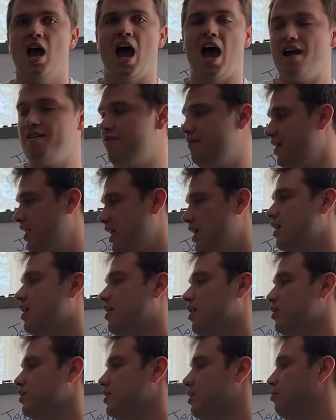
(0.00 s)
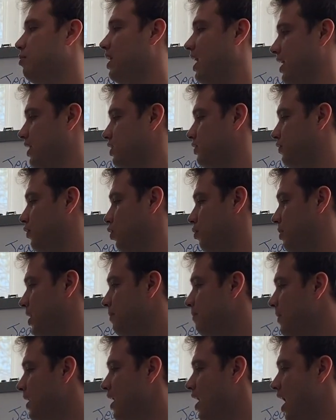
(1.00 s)
and fill in those blanks for me.
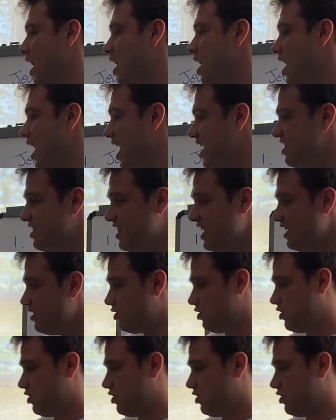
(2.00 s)
And these